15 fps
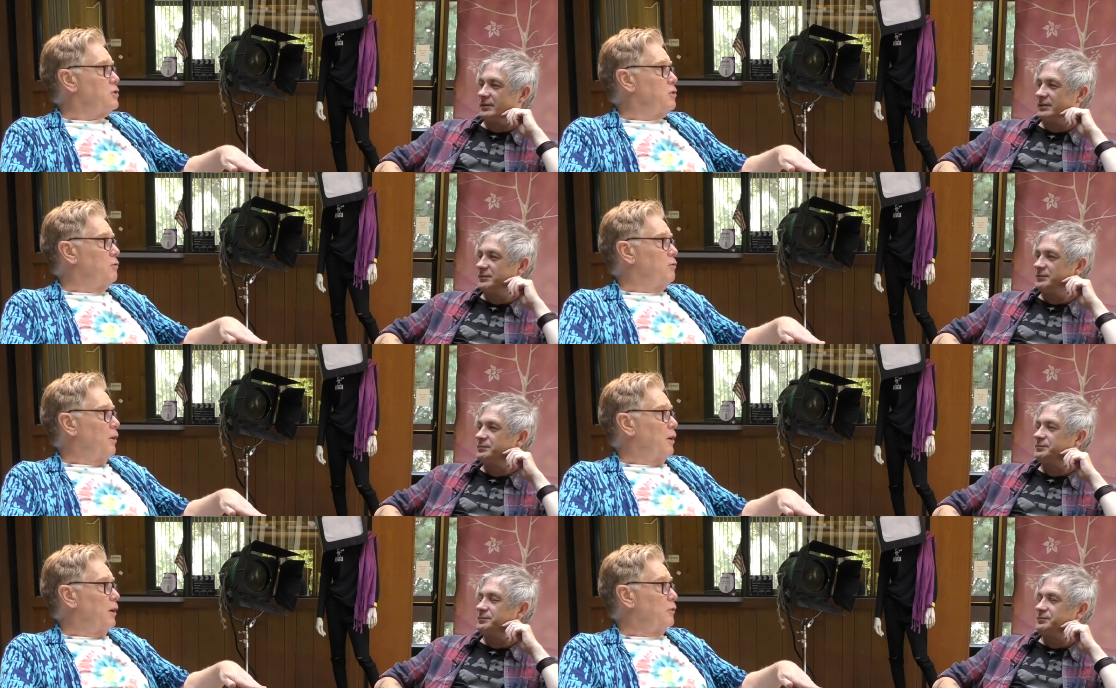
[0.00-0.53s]
Speaker 1: of
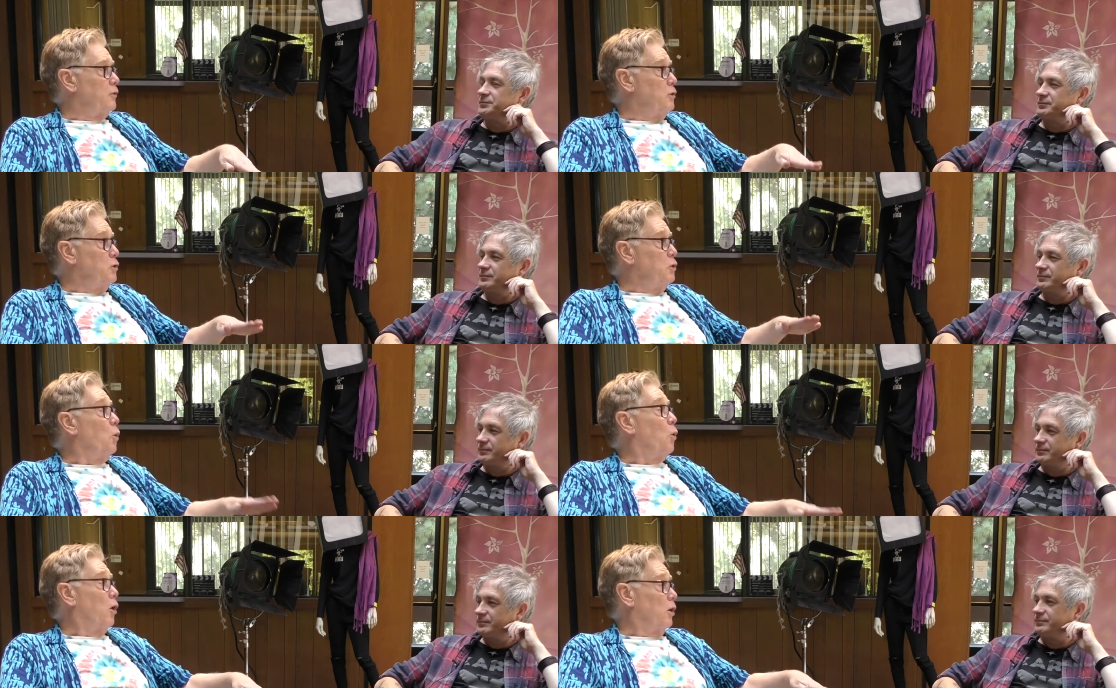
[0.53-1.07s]
funk, the New
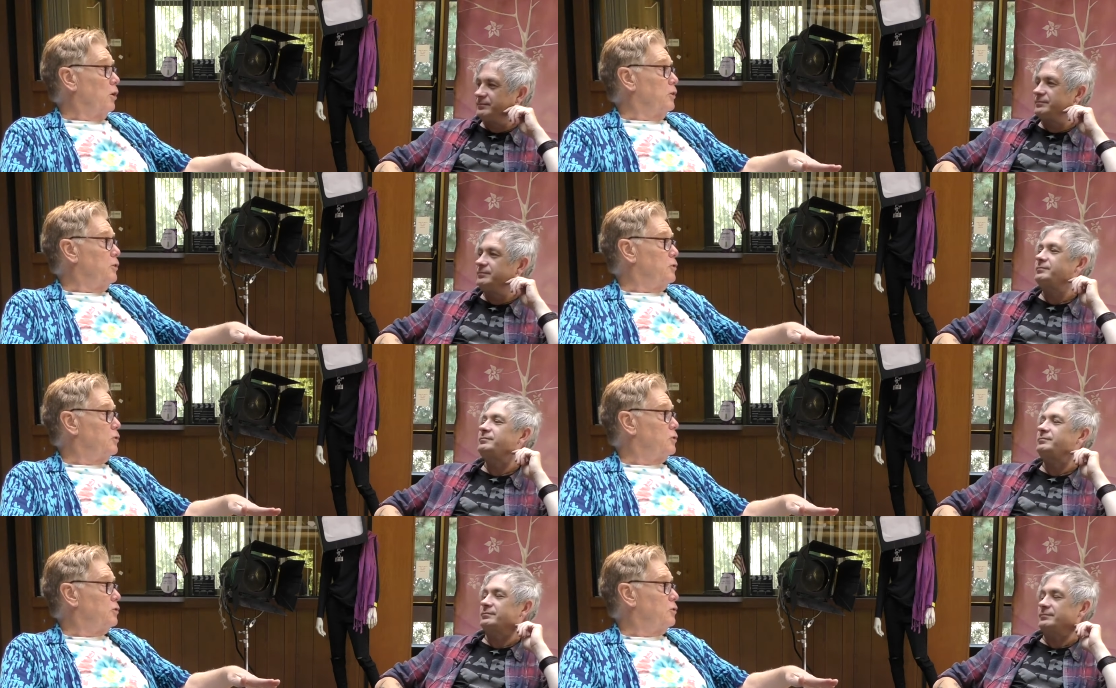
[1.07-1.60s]

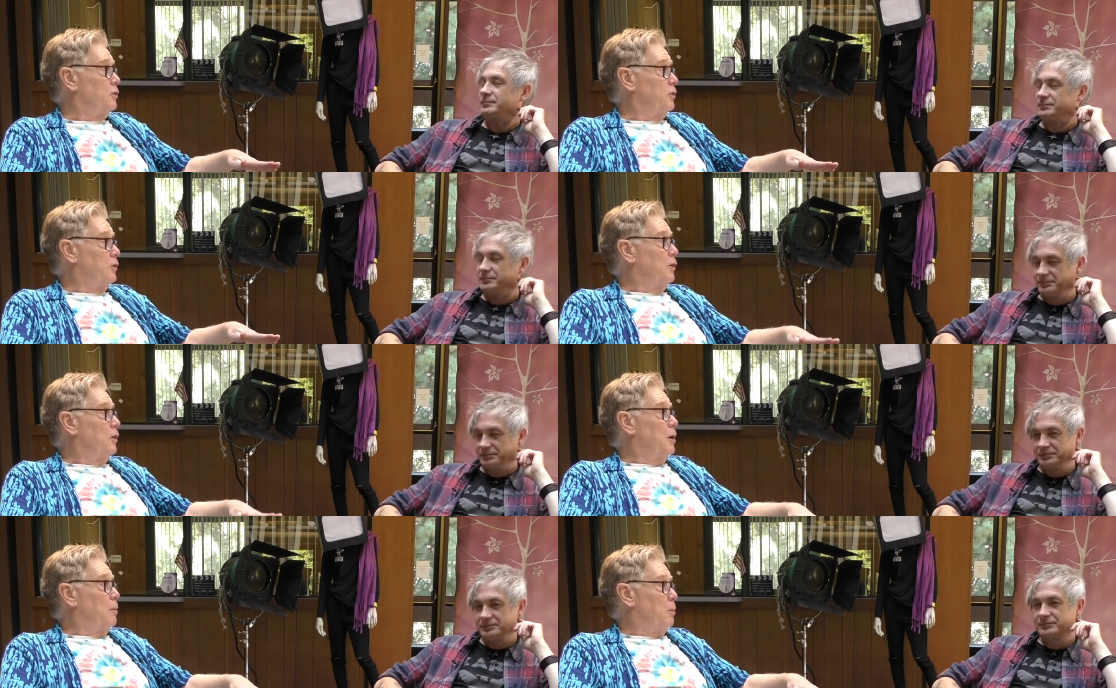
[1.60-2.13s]
Orleans
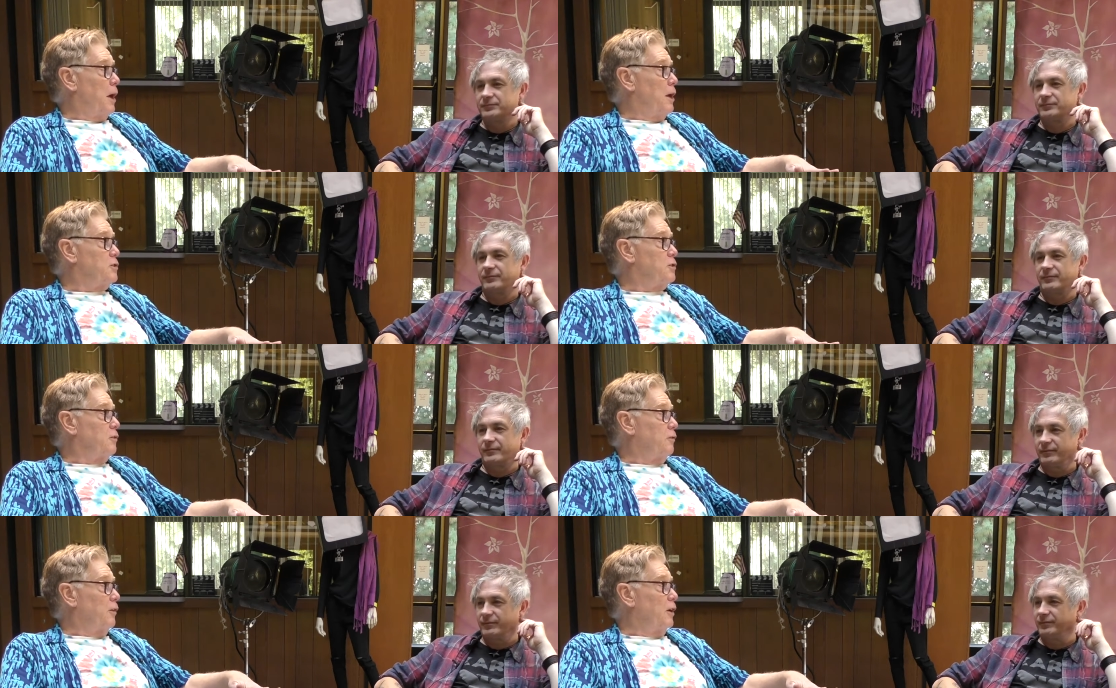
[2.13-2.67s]
branch
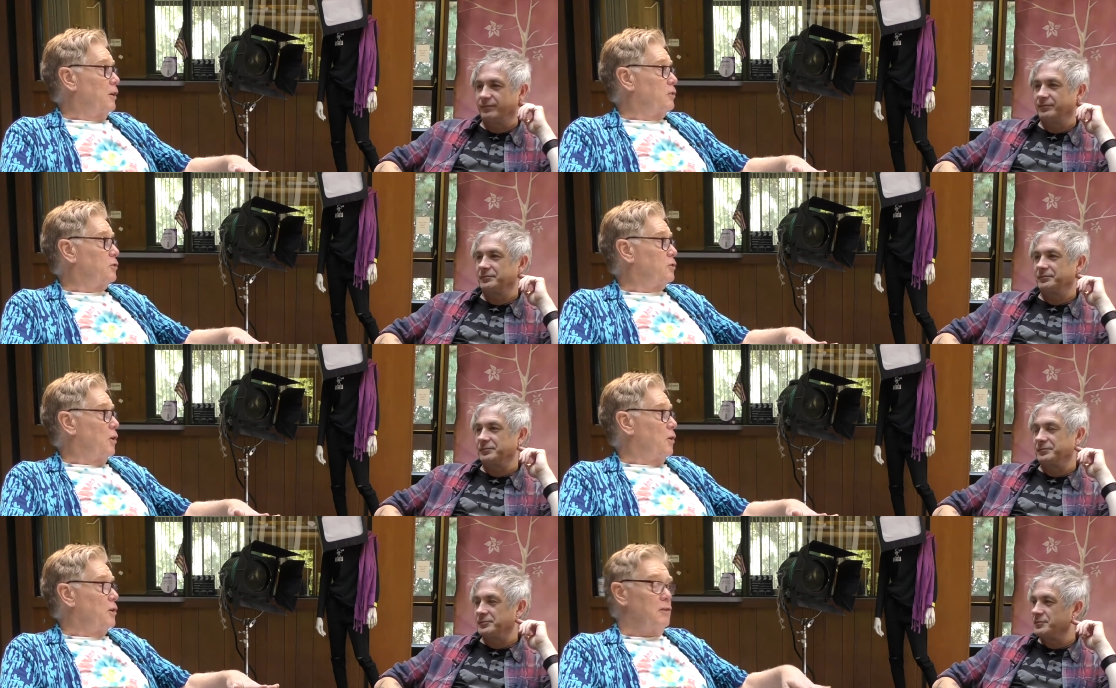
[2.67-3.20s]
of funk.
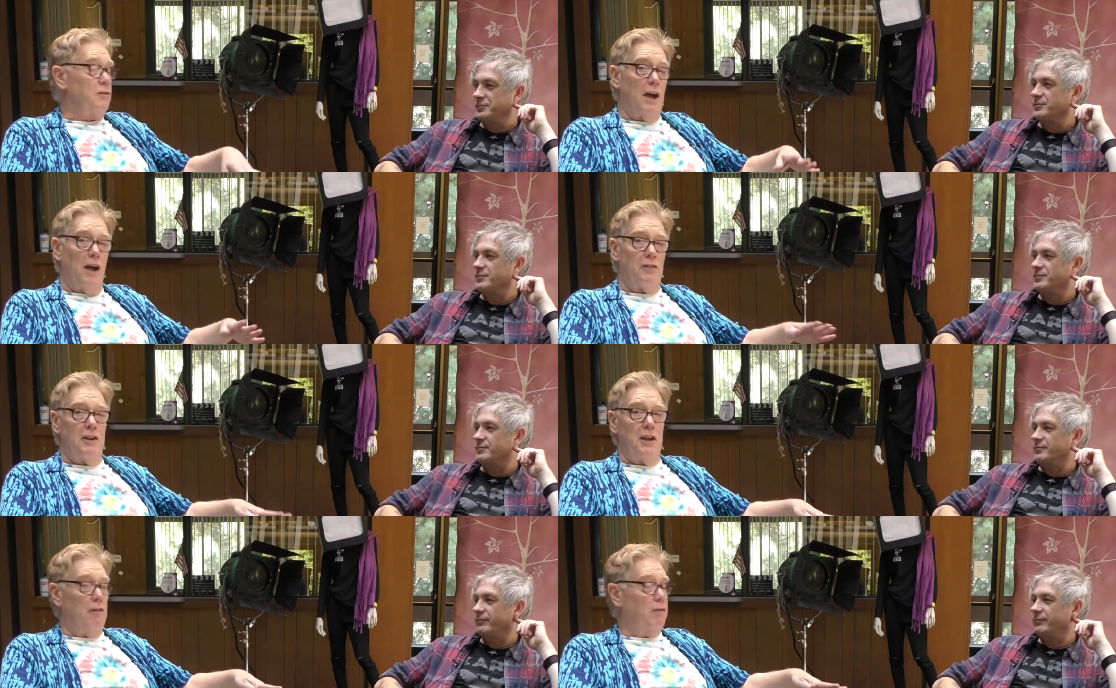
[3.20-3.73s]
So you've got
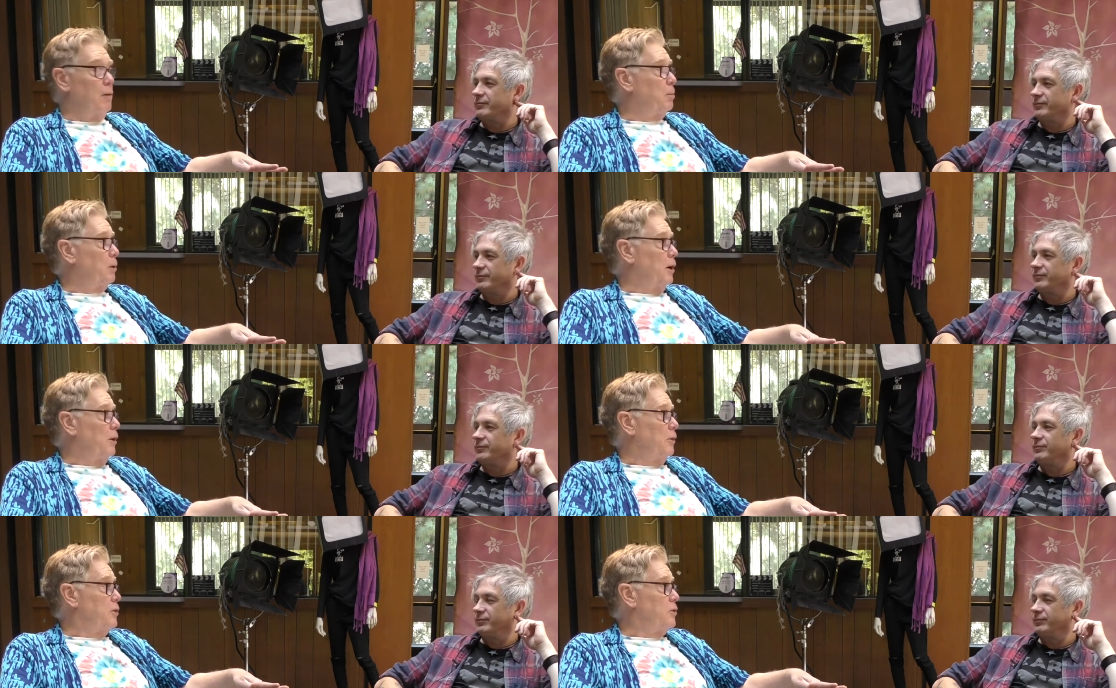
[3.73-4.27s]
the Neville
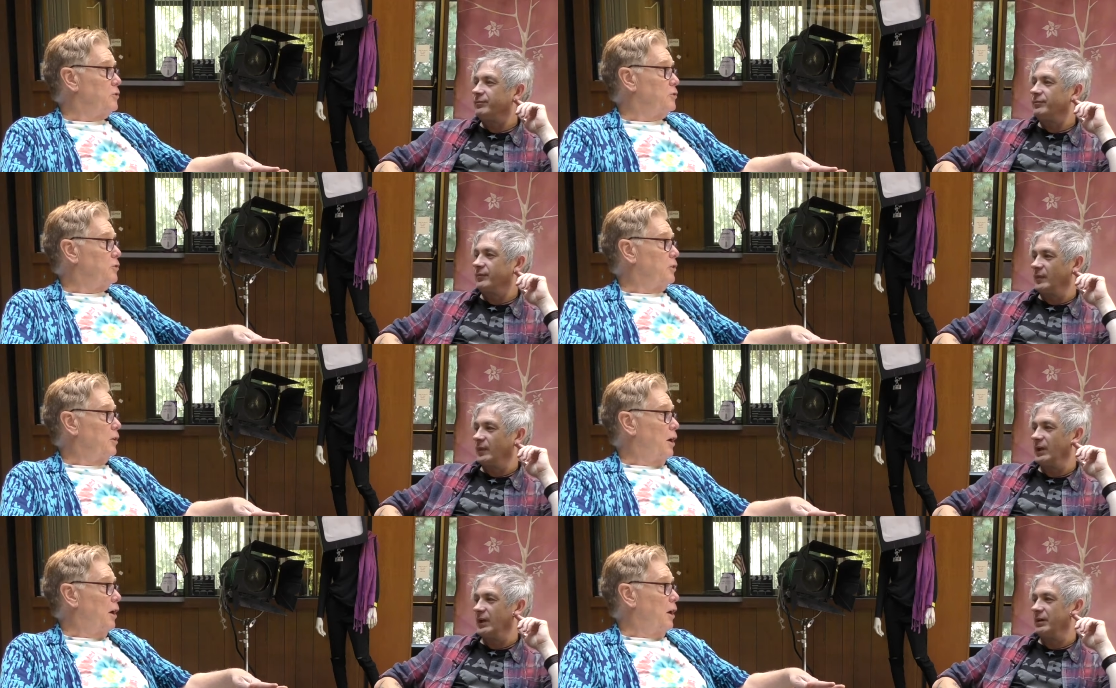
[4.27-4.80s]
Brothers
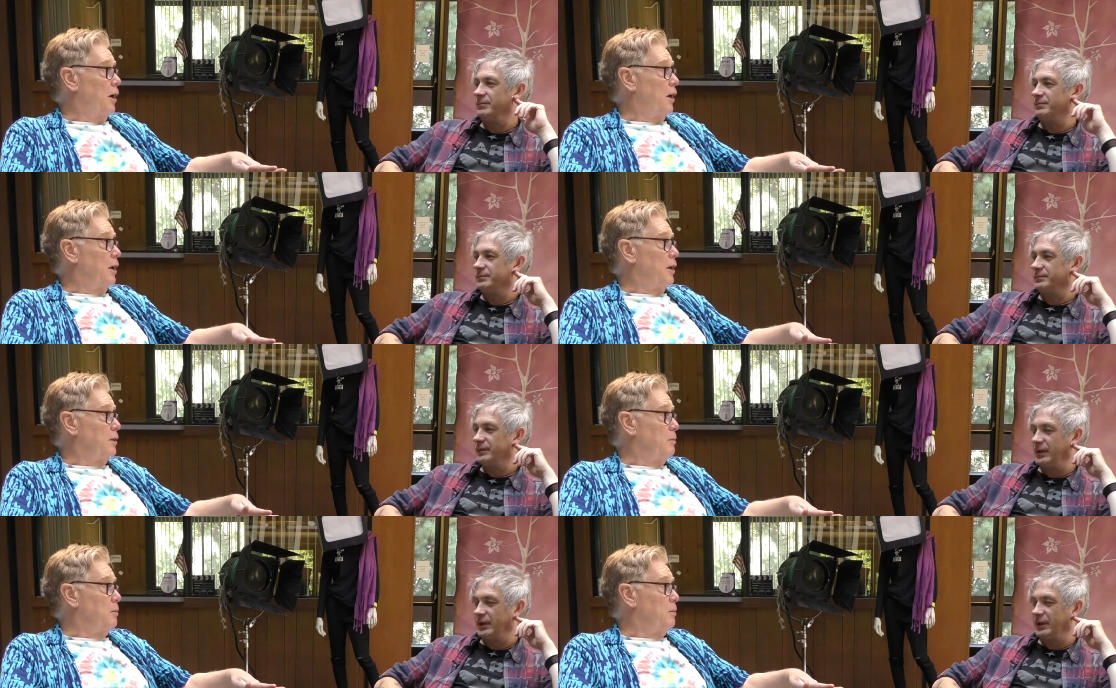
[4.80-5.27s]
uh, and the yeah.